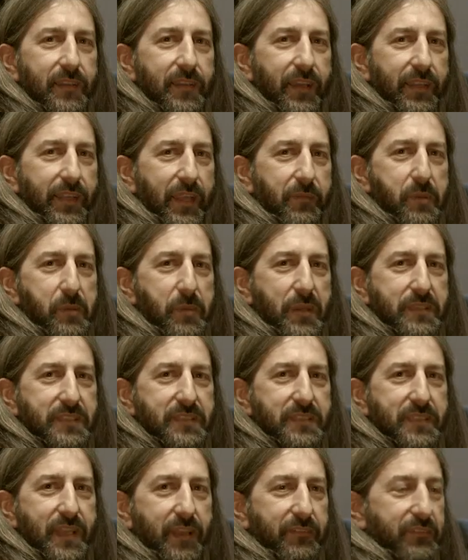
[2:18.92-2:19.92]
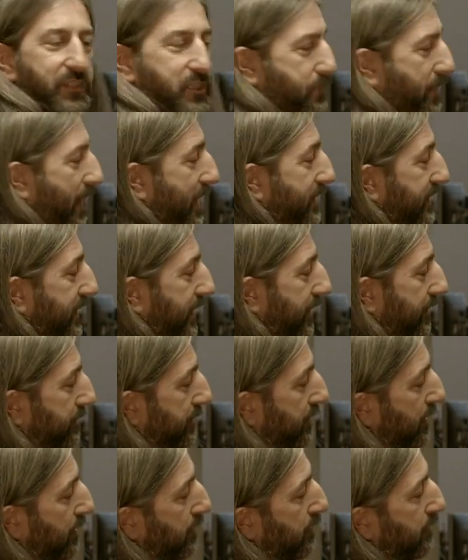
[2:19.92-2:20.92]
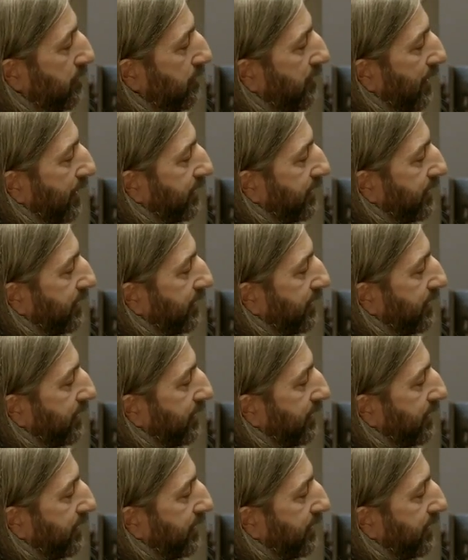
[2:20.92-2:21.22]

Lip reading: And then we went to town expanding it. We've